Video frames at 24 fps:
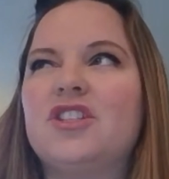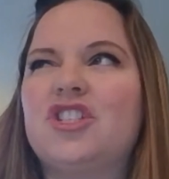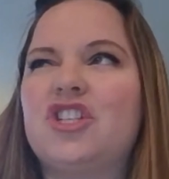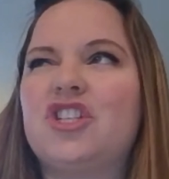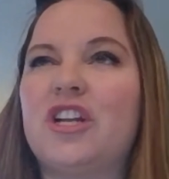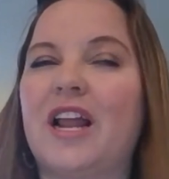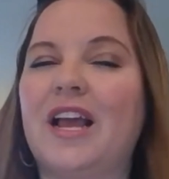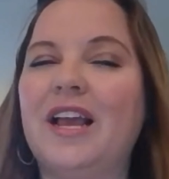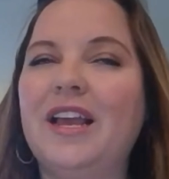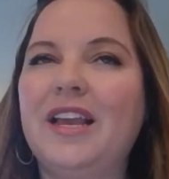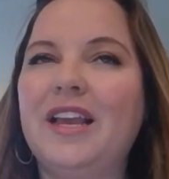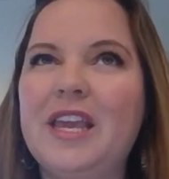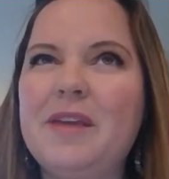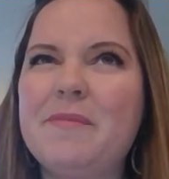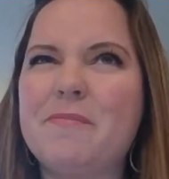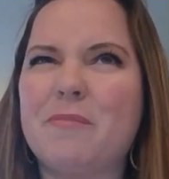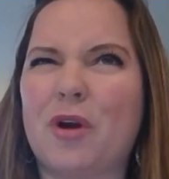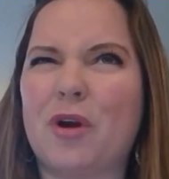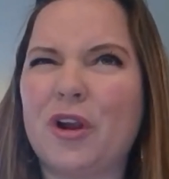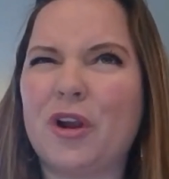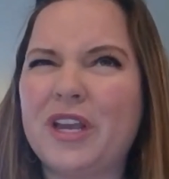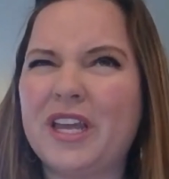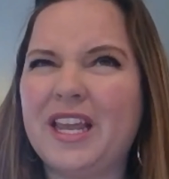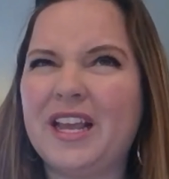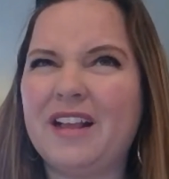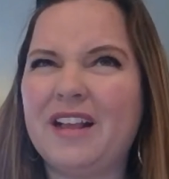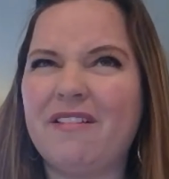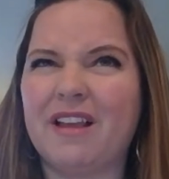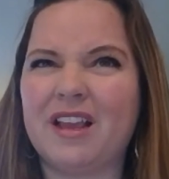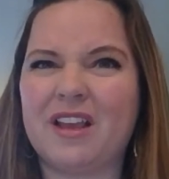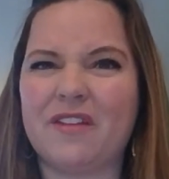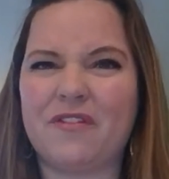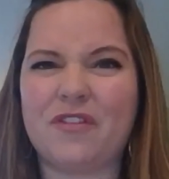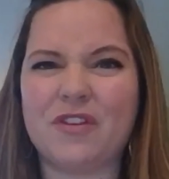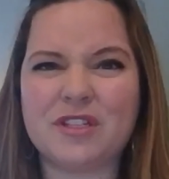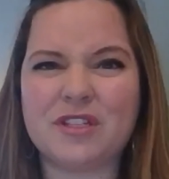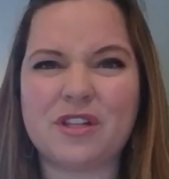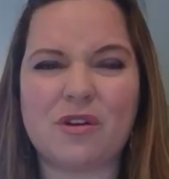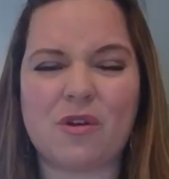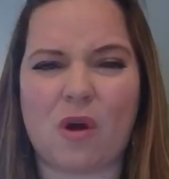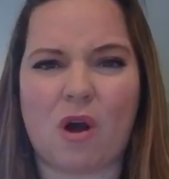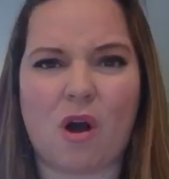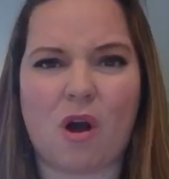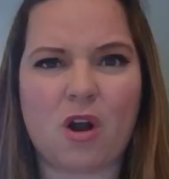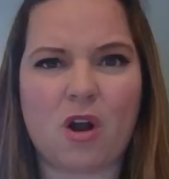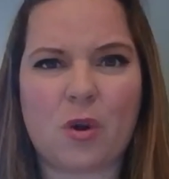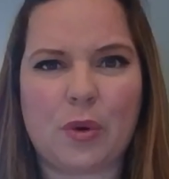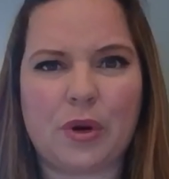should i keep marketing like it feels
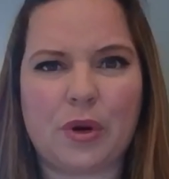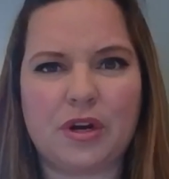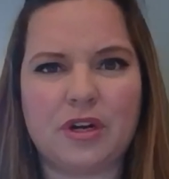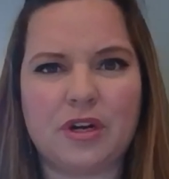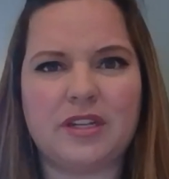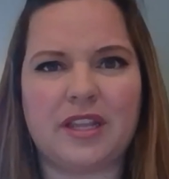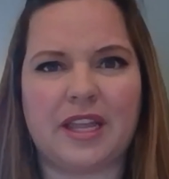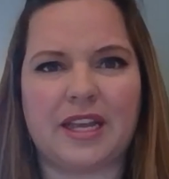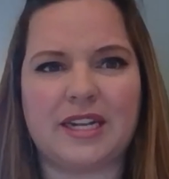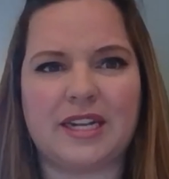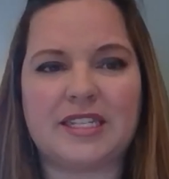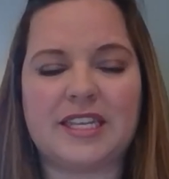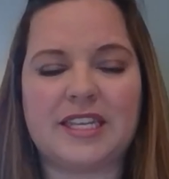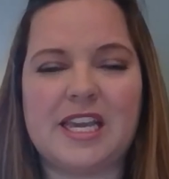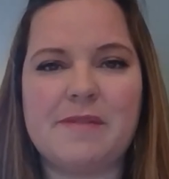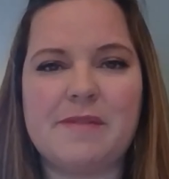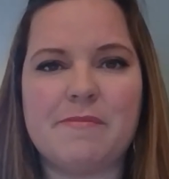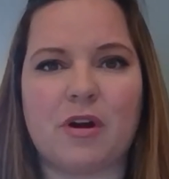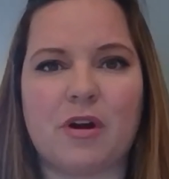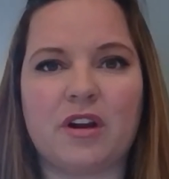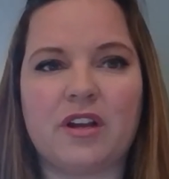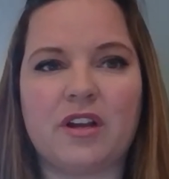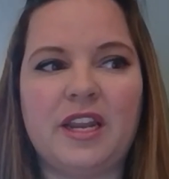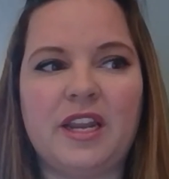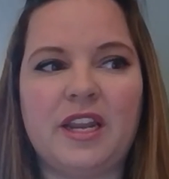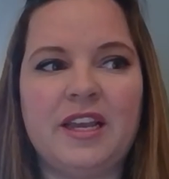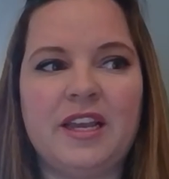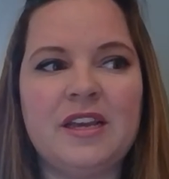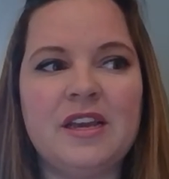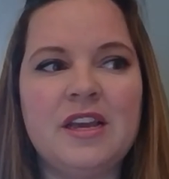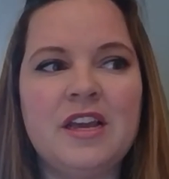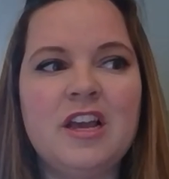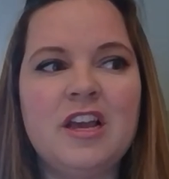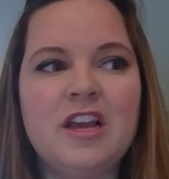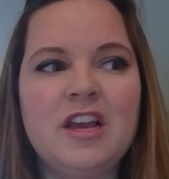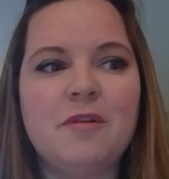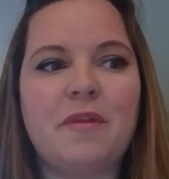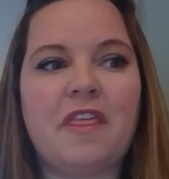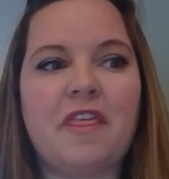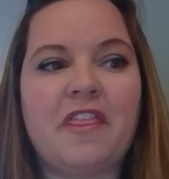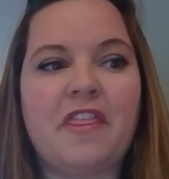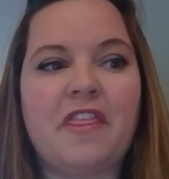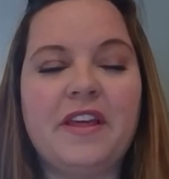a little awkward like to keep marketing